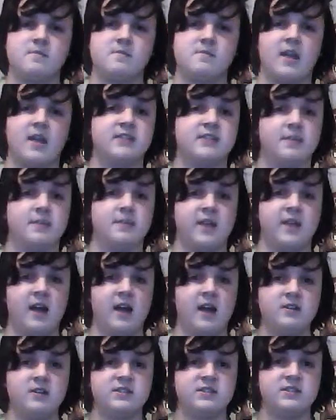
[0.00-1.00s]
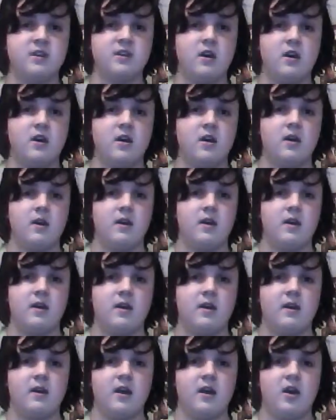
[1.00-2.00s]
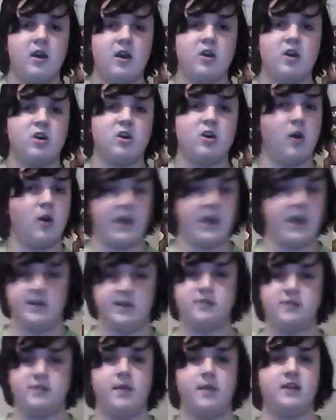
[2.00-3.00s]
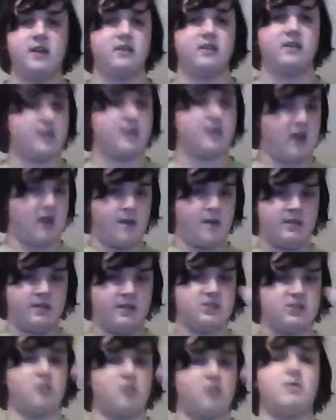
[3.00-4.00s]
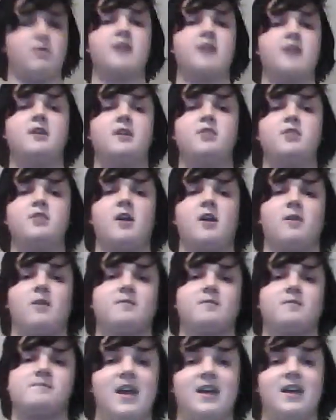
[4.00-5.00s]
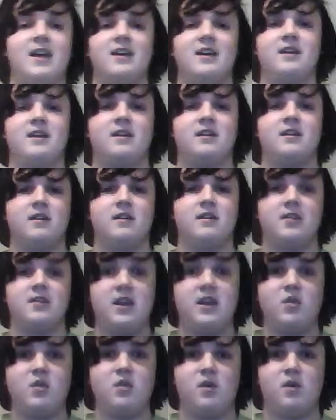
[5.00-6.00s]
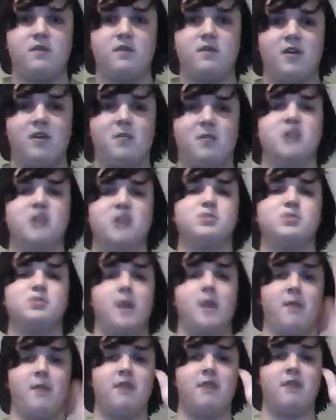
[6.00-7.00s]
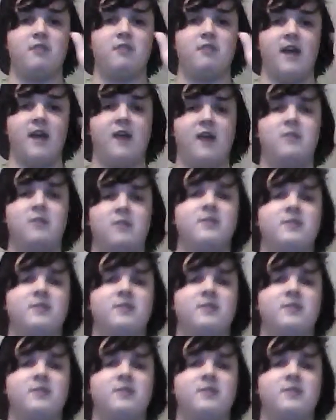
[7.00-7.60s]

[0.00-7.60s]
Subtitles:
something else, go ahead and demand it. The comments are right down there. Thank you all very much. Bye-bye for now.